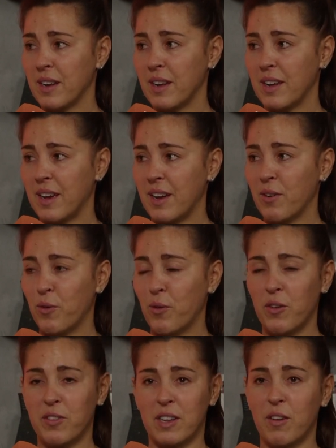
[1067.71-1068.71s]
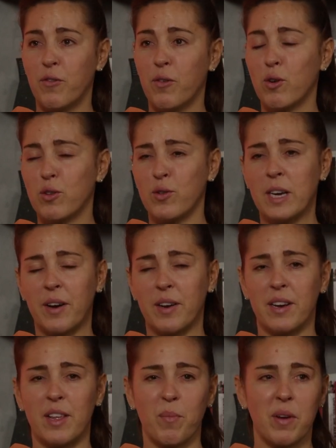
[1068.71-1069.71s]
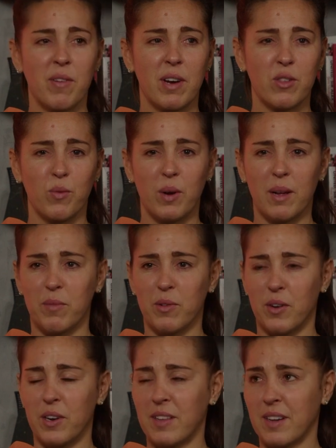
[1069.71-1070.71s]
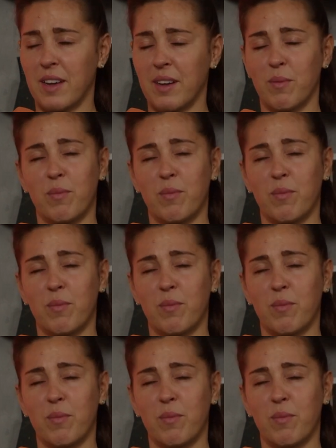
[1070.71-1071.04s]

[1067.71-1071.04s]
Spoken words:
Yeah, and then all of a sudden you're 4-2 down and then you bring Rachel Williams on. It's like...